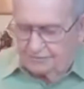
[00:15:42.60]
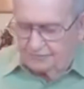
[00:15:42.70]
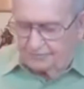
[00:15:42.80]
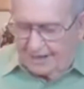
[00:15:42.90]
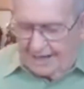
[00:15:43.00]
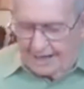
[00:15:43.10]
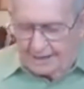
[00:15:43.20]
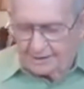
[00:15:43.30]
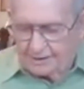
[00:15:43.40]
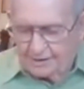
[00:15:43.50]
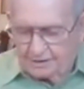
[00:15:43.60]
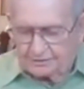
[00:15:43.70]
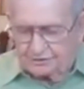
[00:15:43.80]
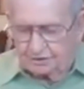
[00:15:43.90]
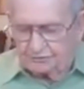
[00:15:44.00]
from nine
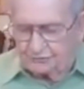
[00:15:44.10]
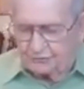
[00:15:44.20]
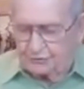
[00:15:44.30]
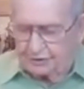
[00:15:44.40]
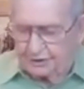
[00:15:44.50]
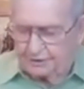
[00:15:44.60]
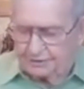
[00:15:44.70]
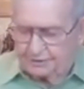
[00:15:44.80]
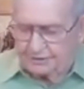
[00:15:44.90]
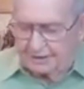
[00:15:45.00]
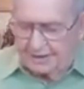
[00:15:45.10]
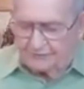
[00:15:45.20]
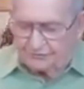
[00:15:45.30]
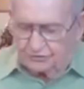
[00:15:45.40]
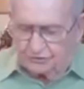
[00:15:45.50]
until three that
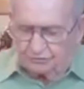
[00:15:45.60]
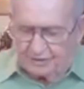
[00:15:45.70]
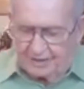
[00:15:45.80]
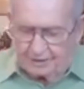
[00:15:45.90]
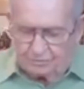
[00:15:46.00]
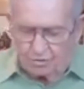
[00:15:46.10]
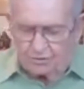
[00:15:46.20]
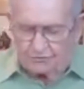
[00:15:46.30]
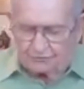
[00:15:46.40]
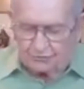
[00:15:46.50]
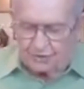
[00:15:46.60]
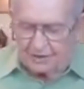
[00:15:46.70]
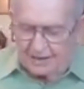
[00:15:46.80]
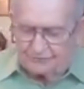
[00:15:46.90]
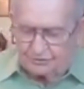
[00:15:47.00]
afternoon, nine in the morning to three in
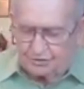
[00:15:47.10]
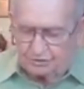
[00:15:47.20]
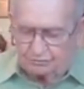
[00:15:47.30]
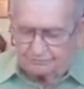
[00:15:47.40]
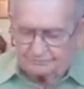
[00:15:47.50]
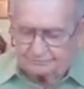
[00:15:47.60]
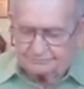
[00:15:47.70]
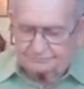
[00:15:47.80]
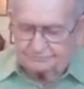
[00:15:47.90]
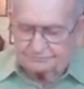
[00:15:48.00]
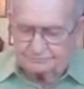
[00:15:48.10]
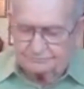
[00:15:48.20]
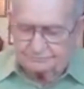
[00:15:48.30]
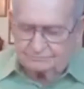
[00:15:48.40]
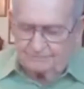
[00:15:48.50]
the afternoon.
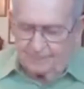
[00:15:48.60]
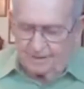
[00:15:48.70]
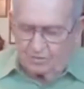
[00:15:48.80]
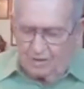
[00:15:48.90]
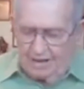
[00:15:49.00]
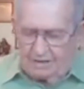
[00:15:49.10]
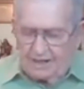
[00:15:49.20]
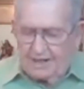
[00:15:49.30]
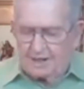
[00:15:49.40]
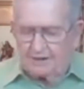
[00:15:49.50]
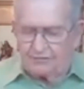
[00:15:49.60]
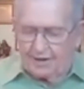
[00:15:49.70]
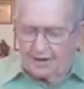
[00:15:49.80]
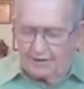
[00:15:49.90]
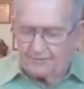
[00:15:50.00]
While hanging
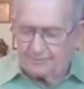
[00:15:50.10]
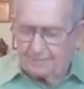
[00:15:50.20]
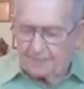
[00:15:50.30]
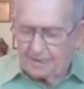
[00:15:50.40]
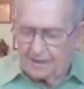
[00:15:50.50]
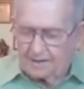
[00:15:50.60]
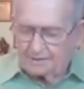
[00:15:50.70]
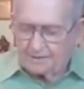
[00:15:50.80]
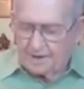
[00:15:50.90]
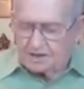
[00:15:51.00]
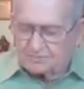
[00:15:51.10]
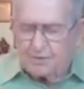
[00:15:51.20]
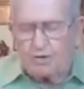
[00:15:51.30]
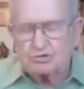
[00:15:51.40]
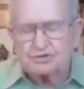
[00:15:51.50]
there, he
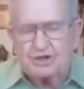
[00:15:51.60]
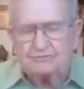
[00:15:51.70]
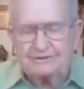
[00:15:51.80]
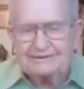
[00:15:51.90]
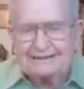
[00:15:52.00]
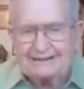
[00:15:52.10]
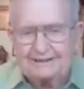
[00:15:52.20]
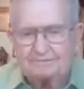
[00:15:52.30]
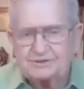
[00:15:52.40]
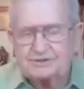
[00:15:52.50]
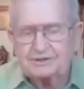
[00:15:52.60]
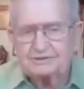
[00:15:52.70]
spoke seven times,